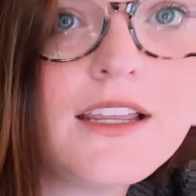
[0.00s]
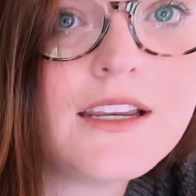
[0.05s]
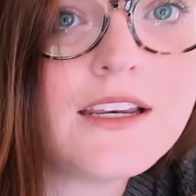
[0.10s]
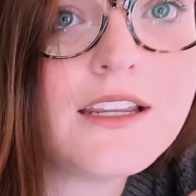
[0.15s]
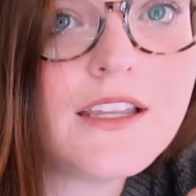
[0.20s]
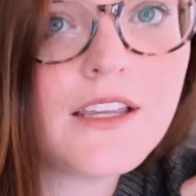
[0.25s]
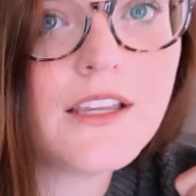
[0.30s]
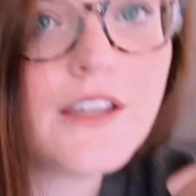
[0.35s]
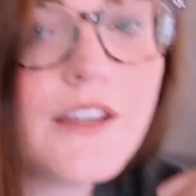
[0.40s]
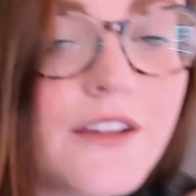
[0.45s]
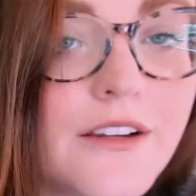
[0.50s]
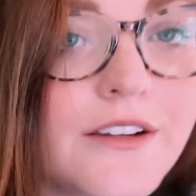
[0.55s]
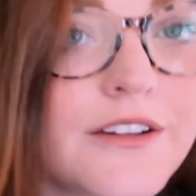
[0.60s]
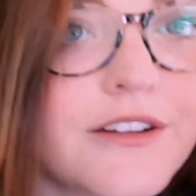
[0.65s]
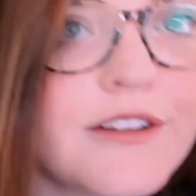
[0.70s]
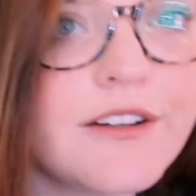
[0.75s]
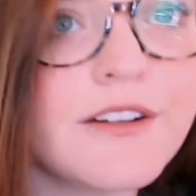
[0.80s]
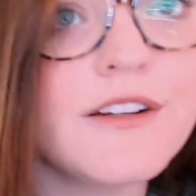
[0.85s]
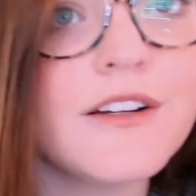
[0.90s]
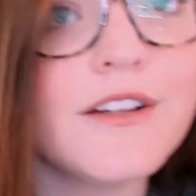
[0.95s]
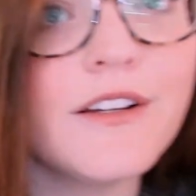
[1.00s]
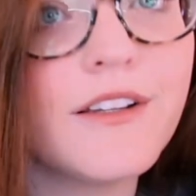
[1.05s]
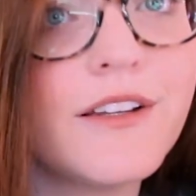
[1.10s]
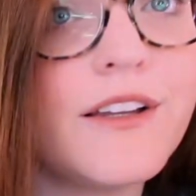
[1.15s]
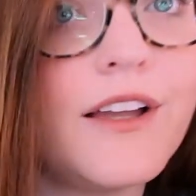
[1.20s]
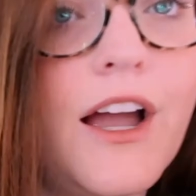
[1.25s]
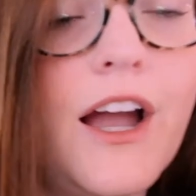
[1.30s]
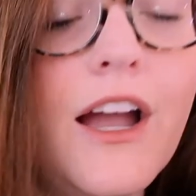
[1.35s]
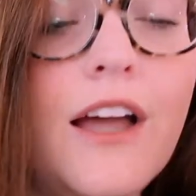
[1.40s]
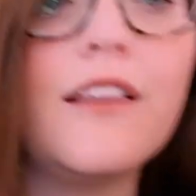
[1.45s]
in here.
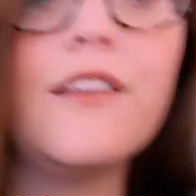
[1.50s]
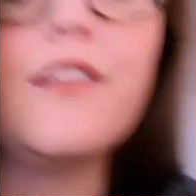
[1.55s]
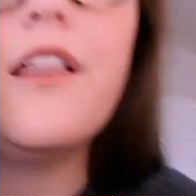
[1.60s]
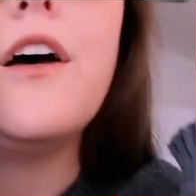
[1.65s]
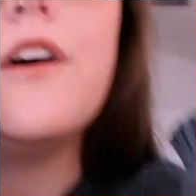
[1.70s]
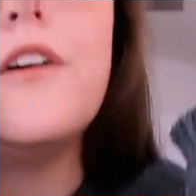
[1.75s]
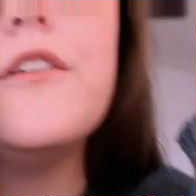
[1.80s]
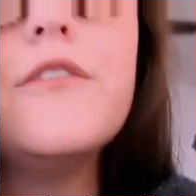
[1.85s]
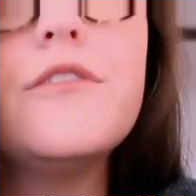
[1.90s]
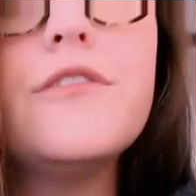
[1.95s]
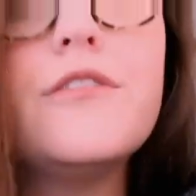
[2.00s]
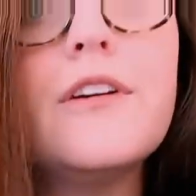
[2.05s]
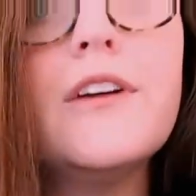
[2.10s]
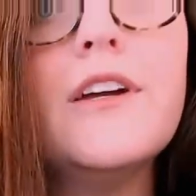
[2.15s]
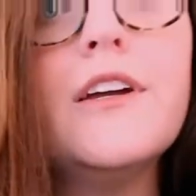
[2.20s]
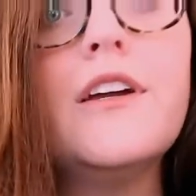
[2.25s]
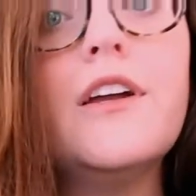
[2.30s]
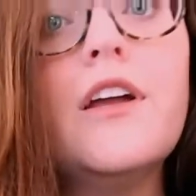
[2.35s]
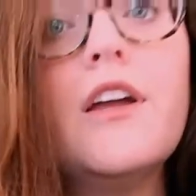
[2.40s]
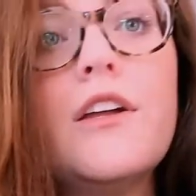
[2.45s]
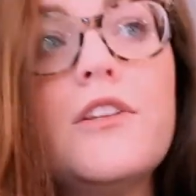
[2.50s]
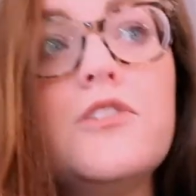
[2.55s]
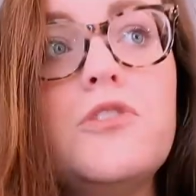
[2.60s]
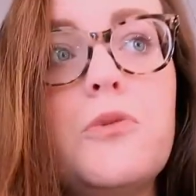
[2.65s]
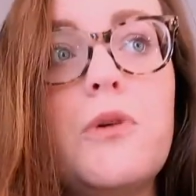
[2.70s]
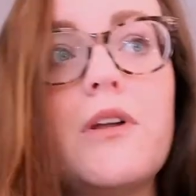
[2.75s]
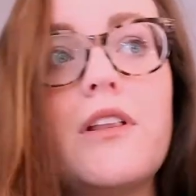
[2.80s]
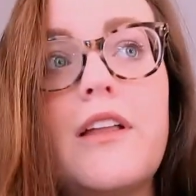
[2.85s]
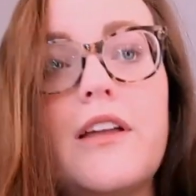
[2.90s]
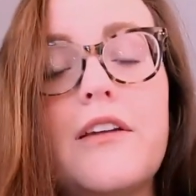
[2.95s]
I love
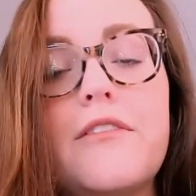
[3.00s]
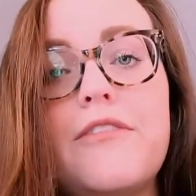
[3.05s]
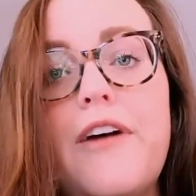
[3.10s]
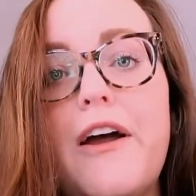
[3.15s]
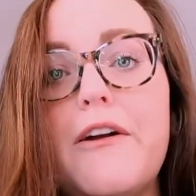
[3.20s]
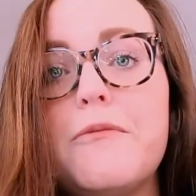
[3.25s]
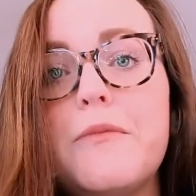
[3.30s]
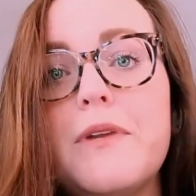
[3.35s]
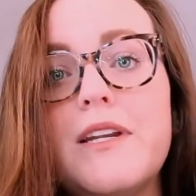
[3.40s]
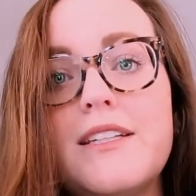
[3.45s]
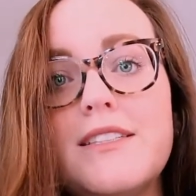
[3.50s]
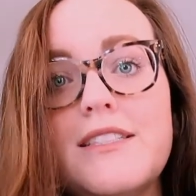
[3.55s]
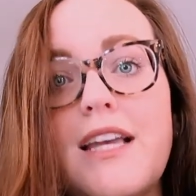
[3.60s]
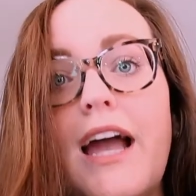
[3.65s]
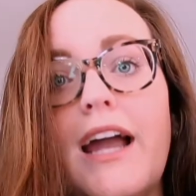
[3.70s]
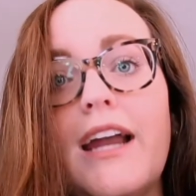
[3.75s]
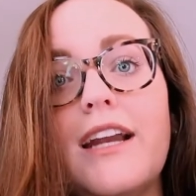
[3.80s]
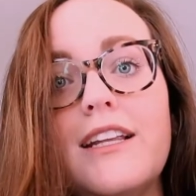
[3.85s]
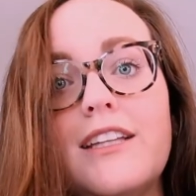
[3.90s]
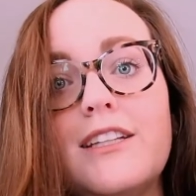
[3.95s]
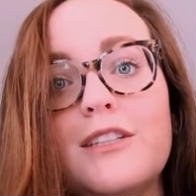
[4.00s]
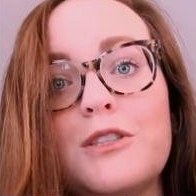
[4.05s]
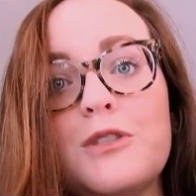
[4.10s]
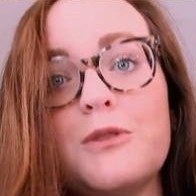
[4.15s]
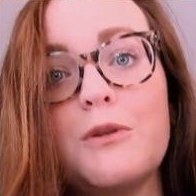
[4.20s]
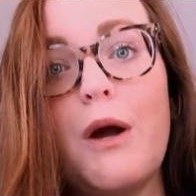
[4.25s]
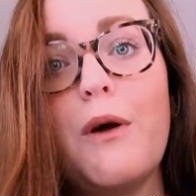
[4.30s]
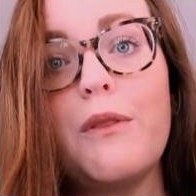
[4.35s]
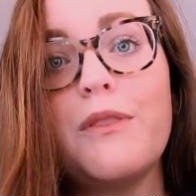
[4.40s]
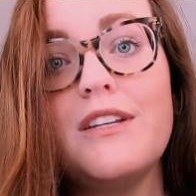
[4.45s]
doing like 5-minute tidies
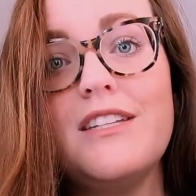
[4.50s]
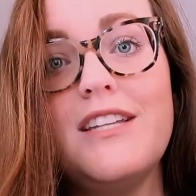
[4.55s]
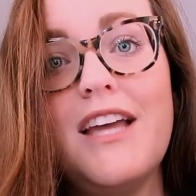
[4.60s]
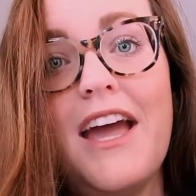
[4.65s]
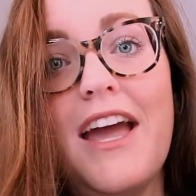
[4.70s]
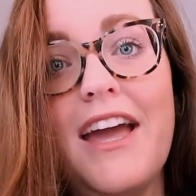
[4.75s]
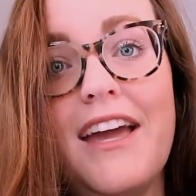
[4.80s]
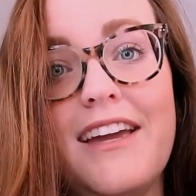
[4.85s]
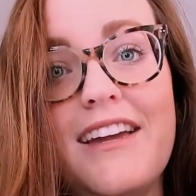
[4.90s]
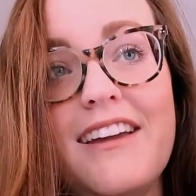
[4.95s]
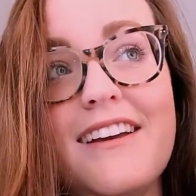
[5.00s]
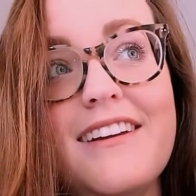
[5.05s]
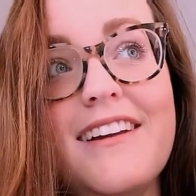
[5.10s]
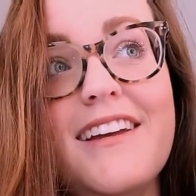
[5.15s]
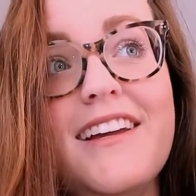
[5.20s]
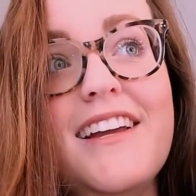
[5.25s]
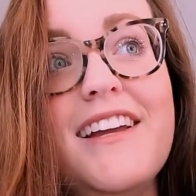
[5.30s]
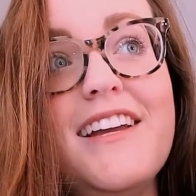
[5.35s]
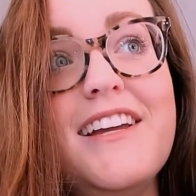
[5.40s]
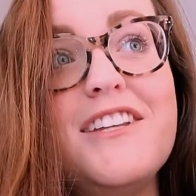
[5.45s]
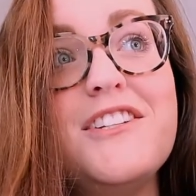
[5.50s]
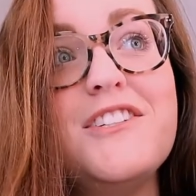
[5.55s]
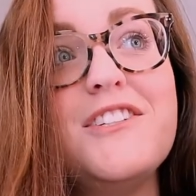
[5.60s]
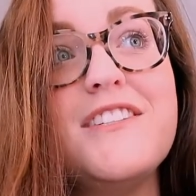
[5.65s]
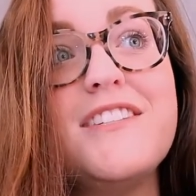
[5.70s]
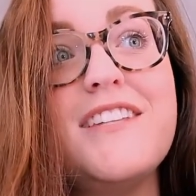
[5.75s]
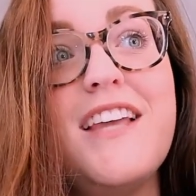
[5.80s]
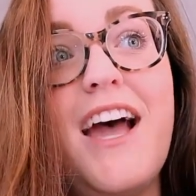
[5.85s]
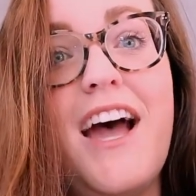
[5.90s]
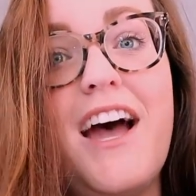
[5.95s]
throughout the day
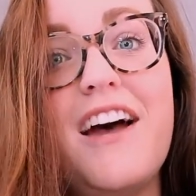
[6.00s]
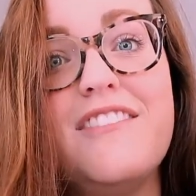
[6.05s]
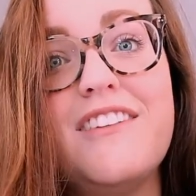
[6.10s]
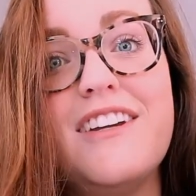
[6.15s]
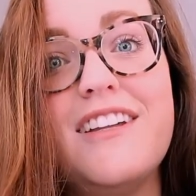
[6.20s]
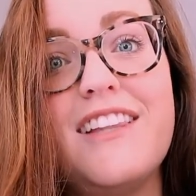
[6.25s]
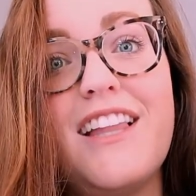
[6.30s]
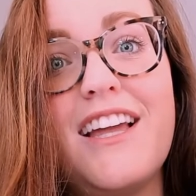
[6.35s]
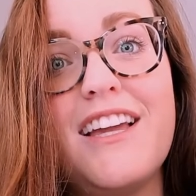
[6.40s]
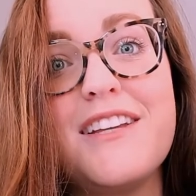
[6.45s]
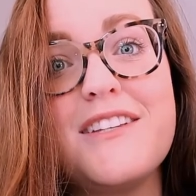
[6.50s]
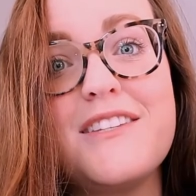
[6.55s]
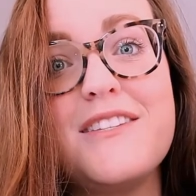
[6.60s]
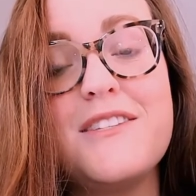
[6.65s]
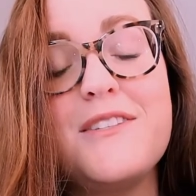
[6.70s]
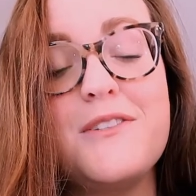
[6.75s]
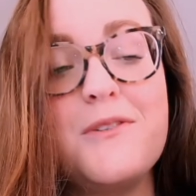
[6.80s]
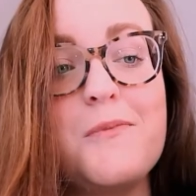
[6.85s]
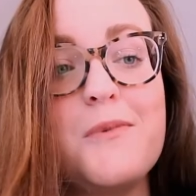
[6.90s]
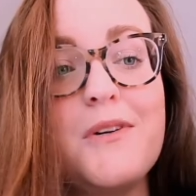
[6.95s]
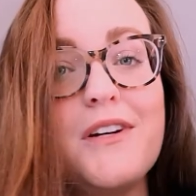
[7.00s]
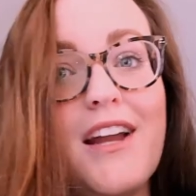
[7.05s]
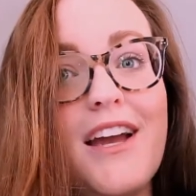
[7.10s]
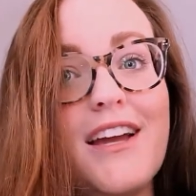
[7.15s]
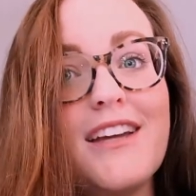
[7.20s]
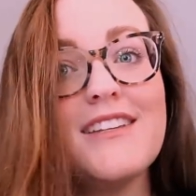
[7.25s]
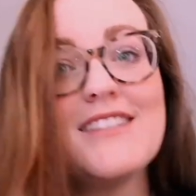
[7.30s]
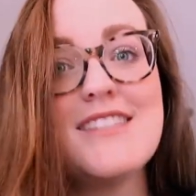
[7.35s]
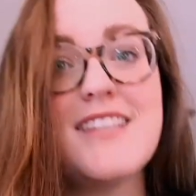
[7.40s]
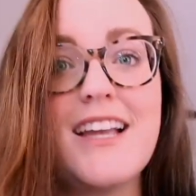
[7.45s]
just to have it like super
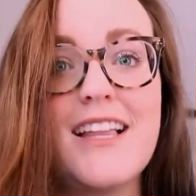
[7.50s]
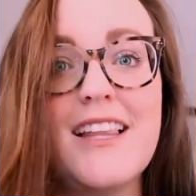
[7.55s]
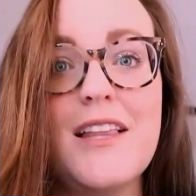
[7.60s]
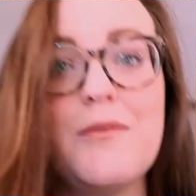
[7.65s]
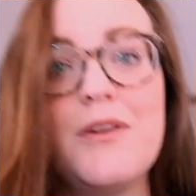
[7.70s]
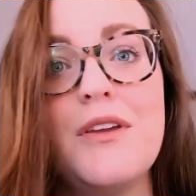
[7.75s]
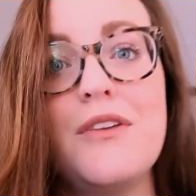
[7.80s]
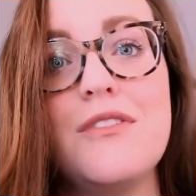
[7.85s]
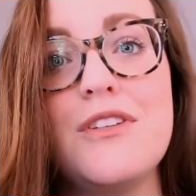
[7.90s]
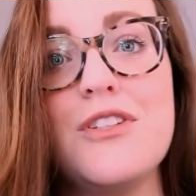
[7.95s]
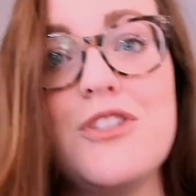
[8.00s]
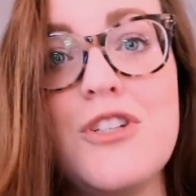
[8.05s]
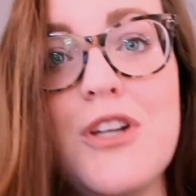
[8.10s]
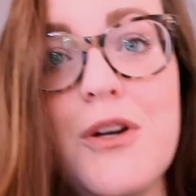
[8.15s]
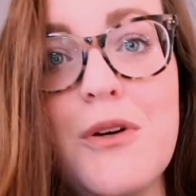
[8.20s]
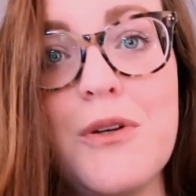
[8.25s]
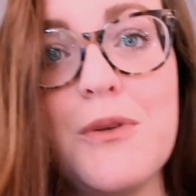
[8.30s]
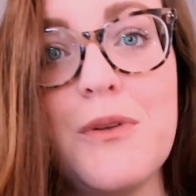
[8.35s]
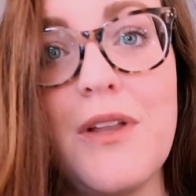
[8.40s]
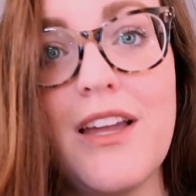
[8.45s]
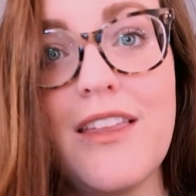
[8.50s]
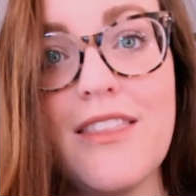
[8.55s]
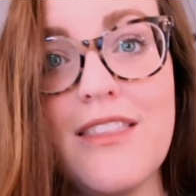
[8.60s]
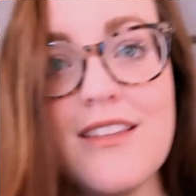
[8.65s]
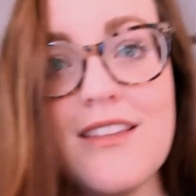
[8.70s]
nice. Like, let me even show you like